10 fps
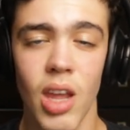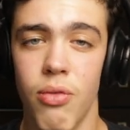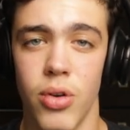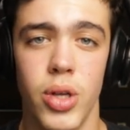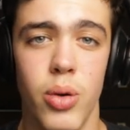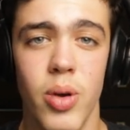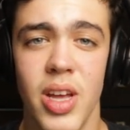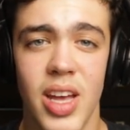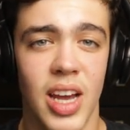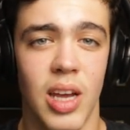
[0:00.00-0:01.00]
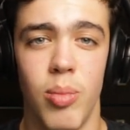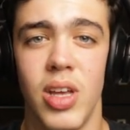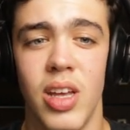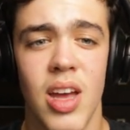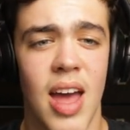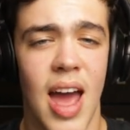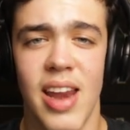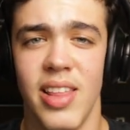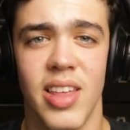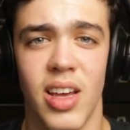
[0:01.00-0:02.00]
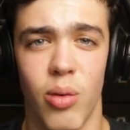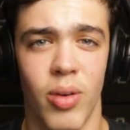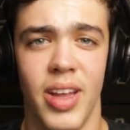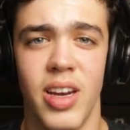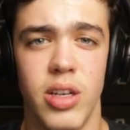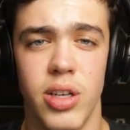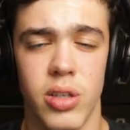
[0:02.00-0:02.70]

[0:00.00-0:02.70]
For you, it can be anything related to your